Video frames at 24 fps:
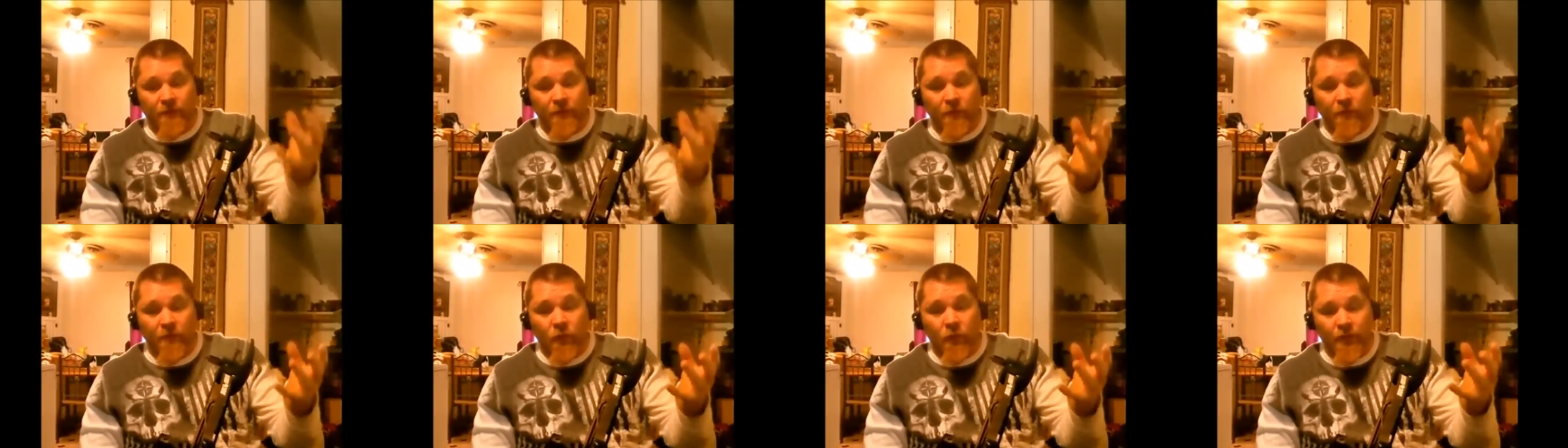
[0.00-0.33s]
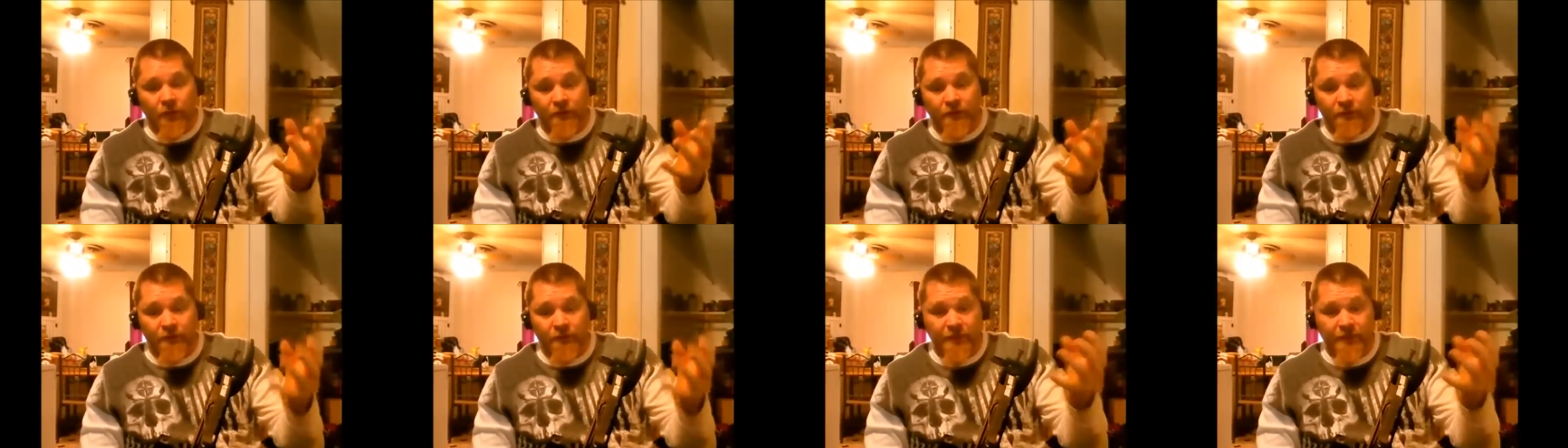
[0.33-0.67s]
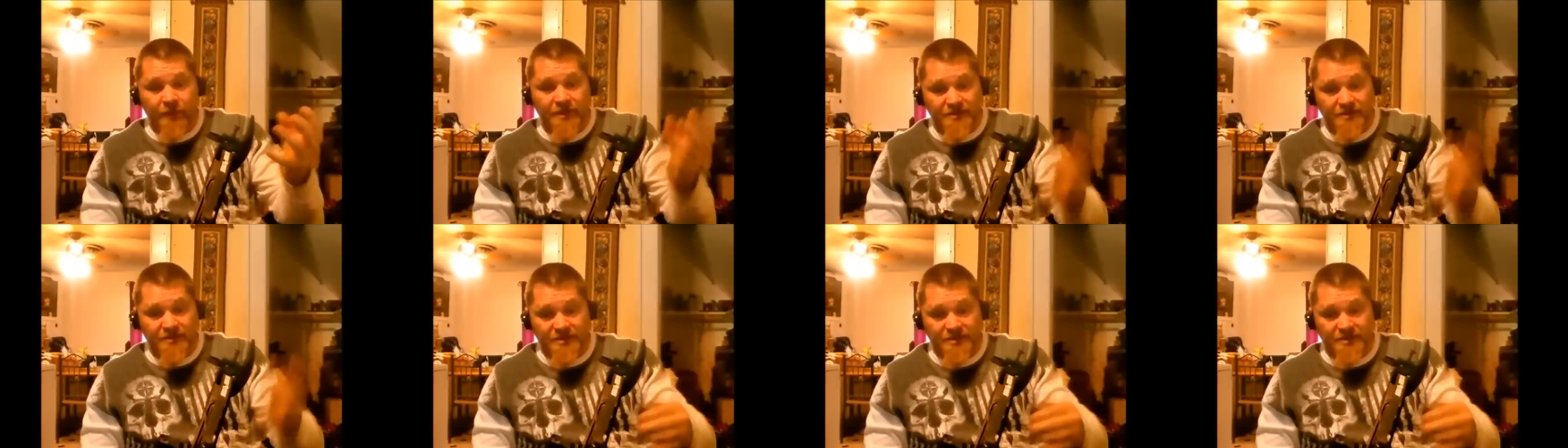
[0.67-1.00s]
4 different
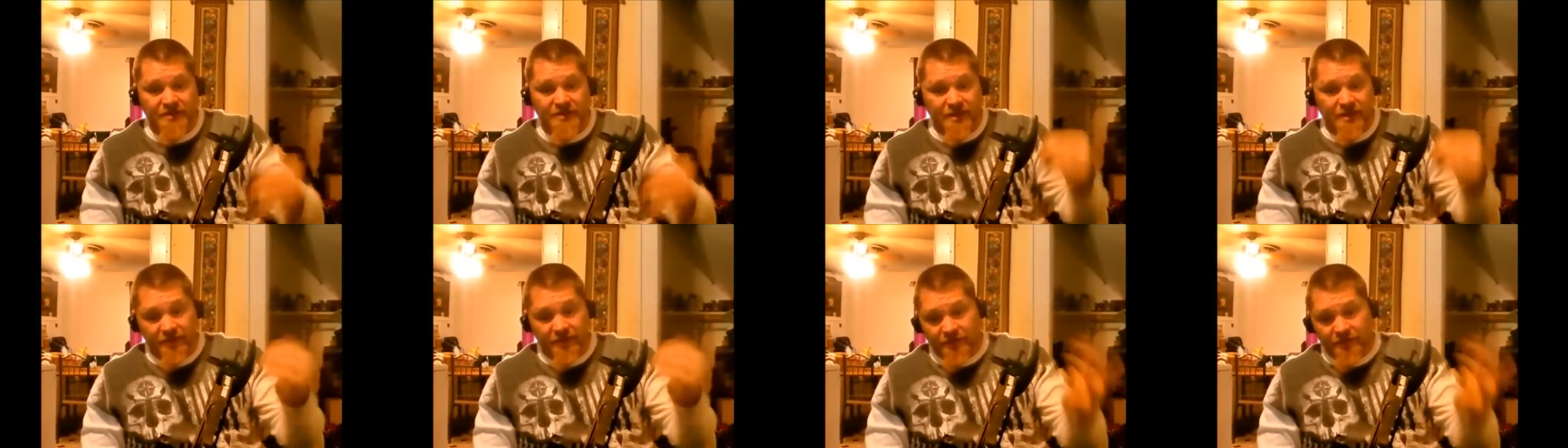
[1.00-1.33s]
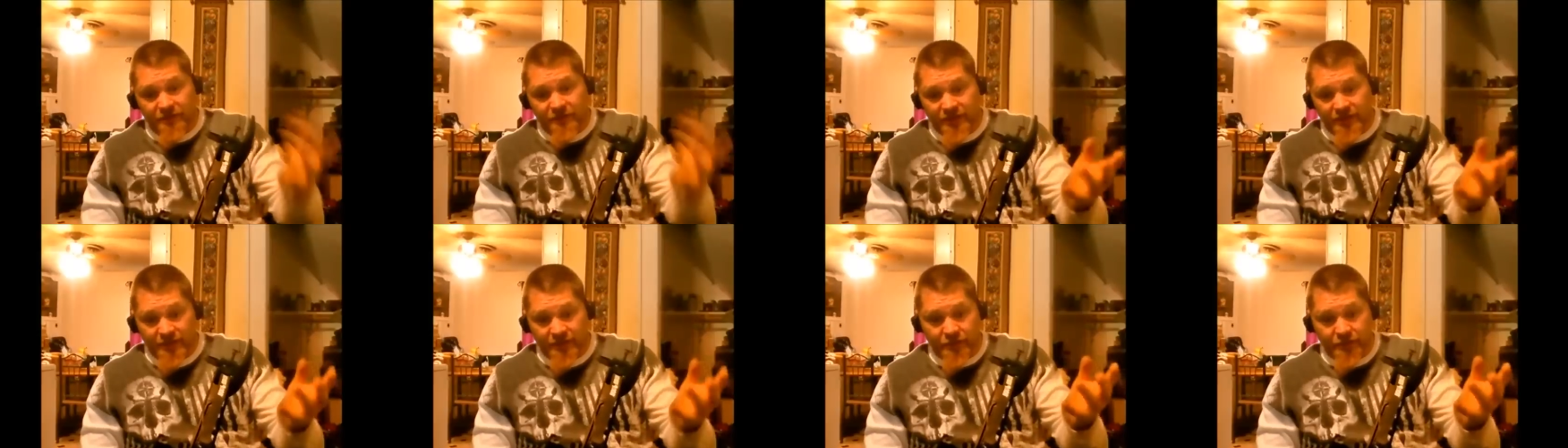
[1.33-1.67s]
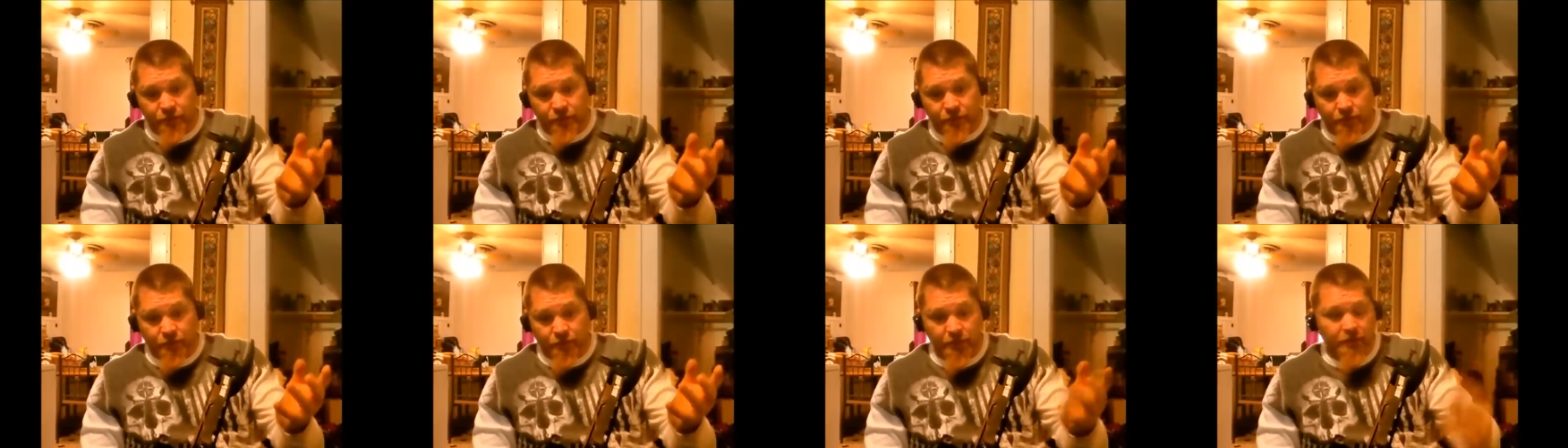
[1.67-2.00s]
pieces. I only had
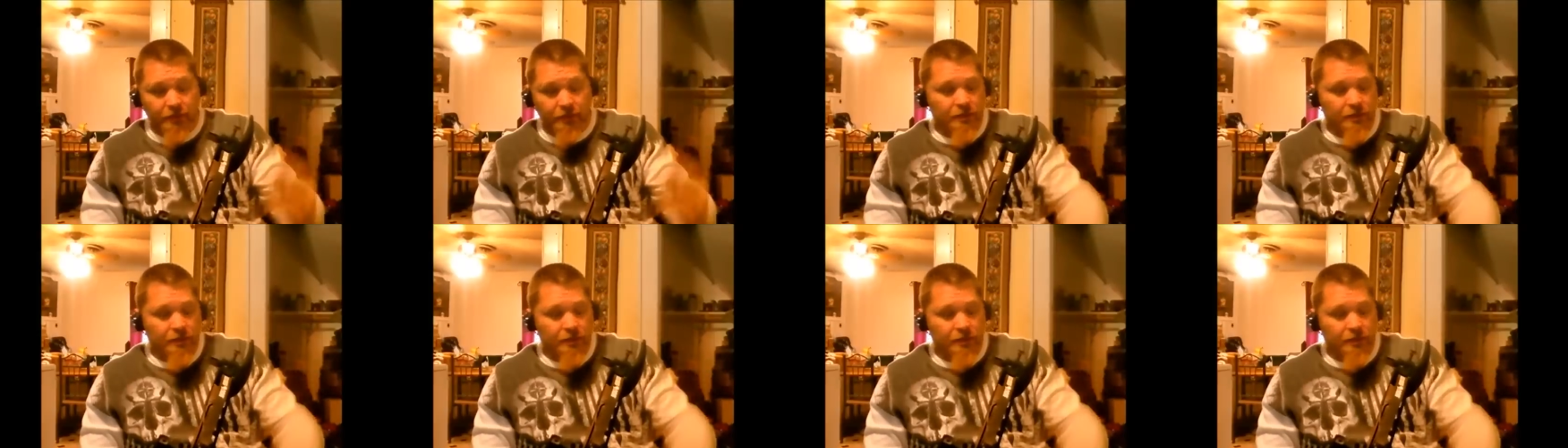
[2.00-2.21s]
3.